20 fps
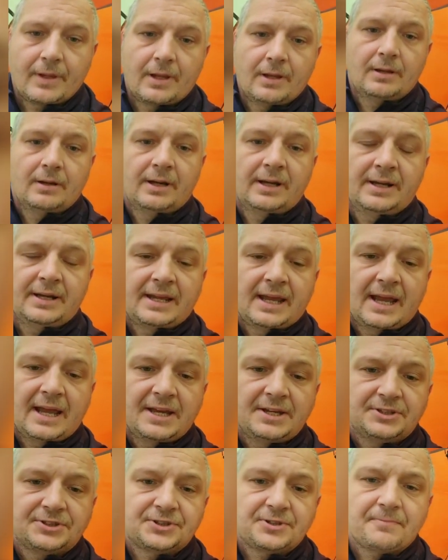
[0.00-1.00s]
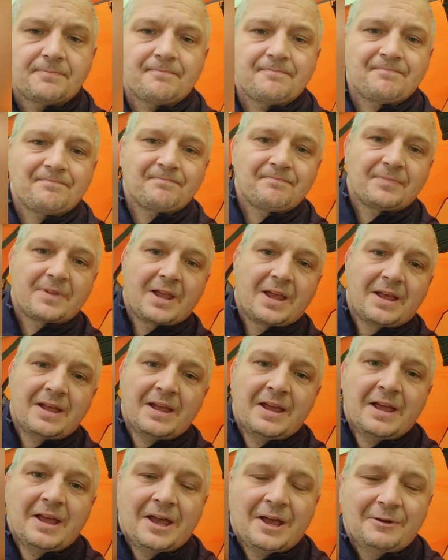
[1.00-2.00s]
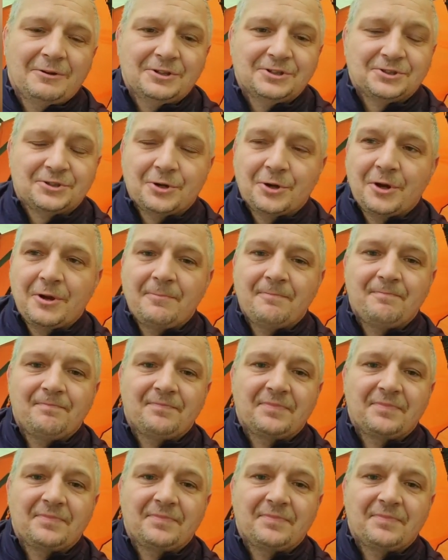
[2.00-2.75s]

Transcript: Right guys, how yous doing?